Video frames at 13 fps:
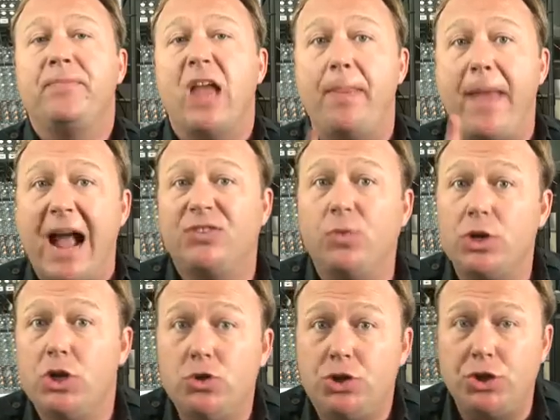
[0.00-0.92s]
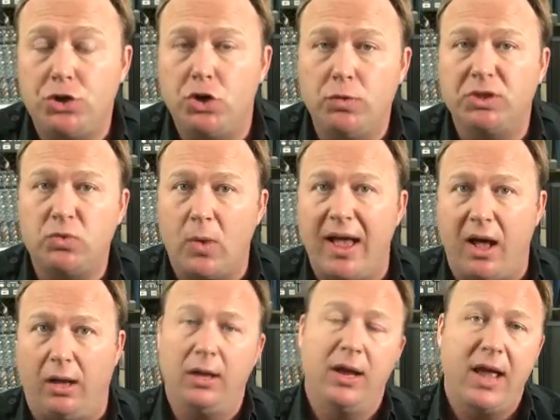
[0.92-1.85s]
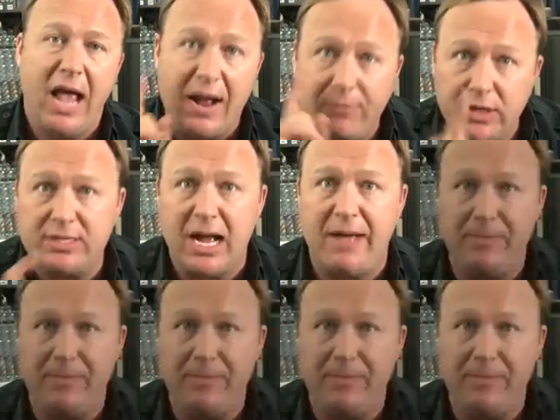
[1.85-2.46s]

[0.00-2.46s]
And that's what you should do as well. Every time